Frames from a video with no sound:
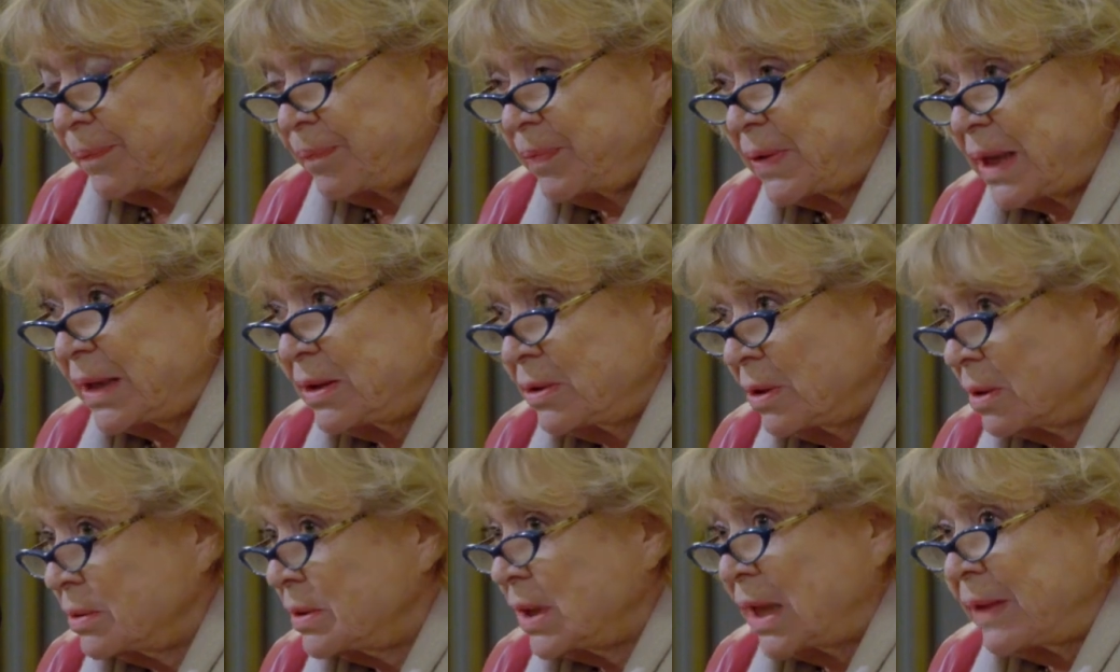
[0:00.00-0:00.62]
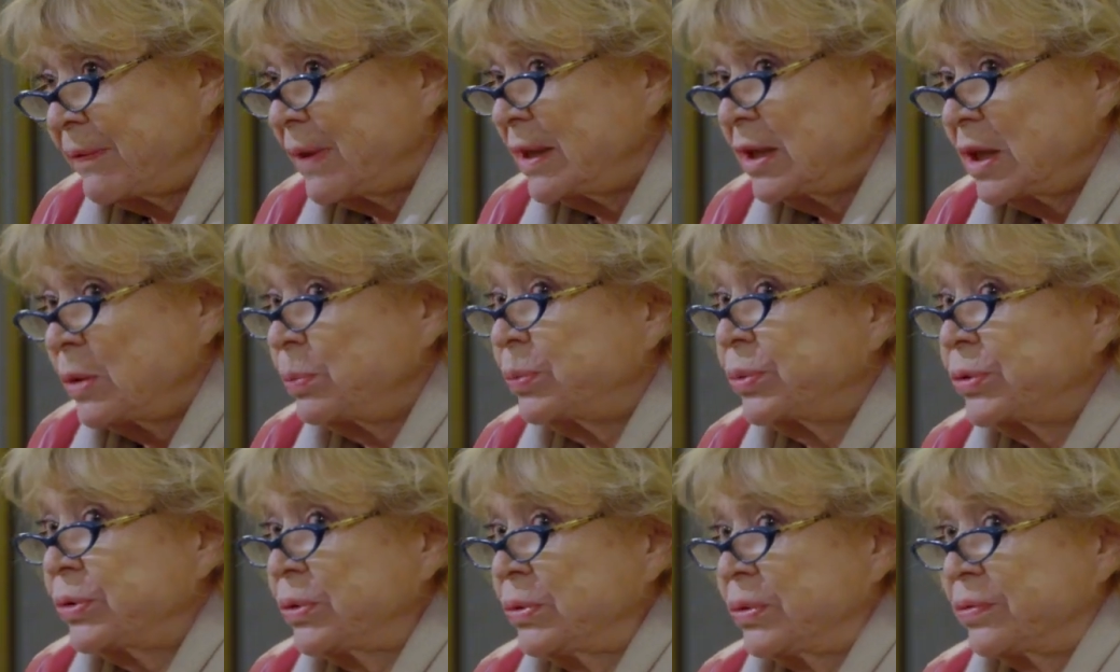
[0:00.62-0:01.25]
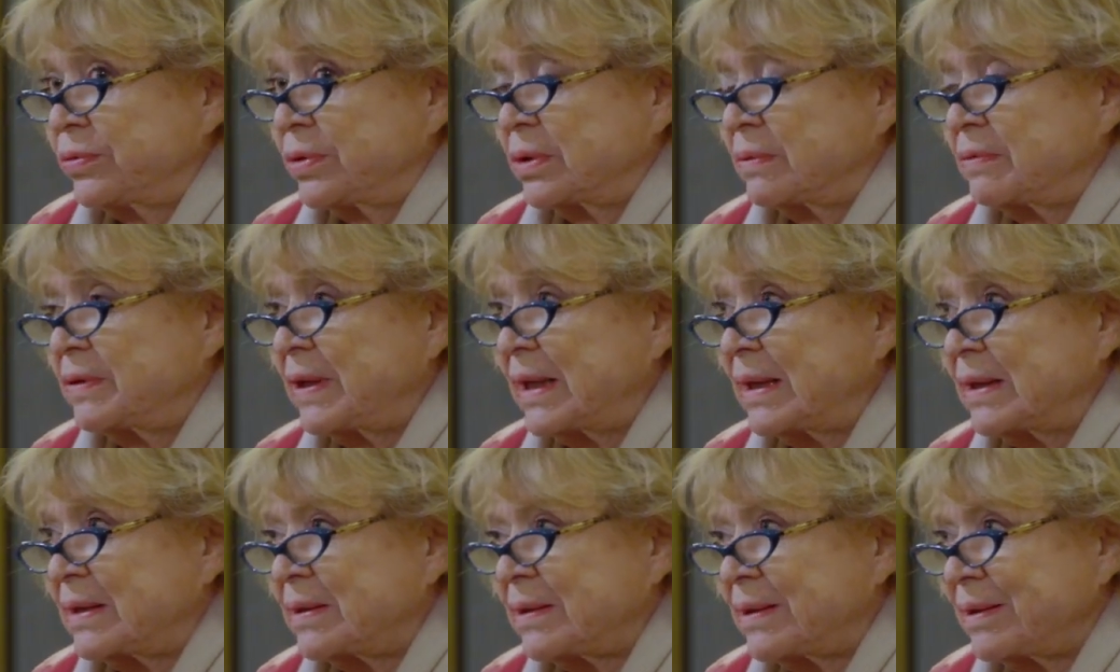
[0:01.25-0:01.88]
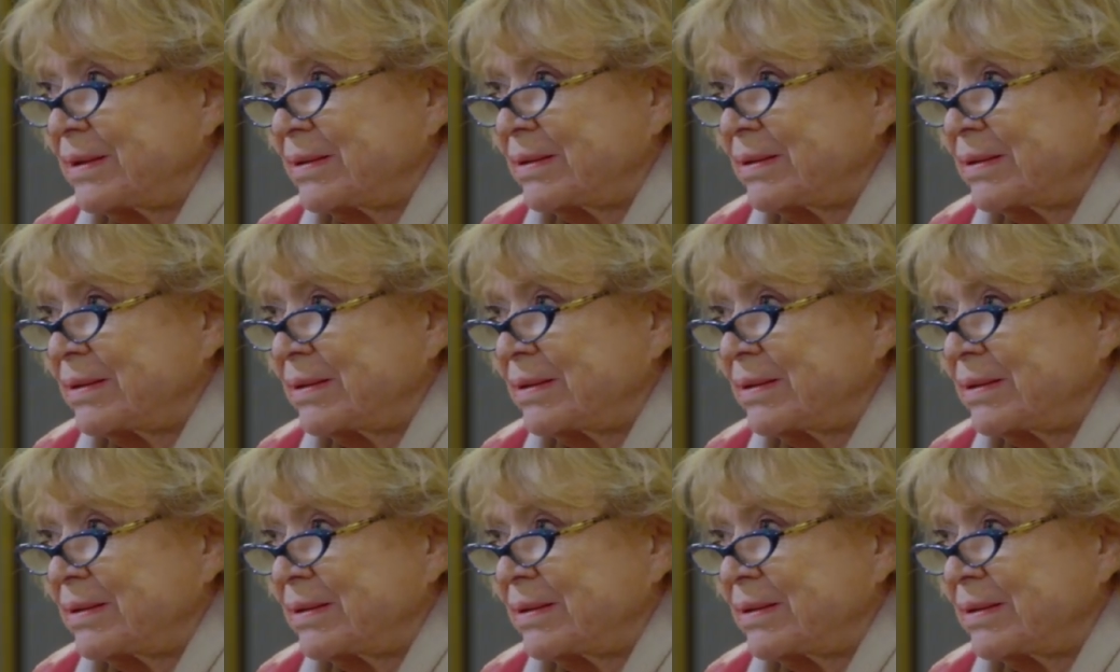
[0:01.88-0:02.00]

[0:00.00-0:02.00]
They don't have any proof of that.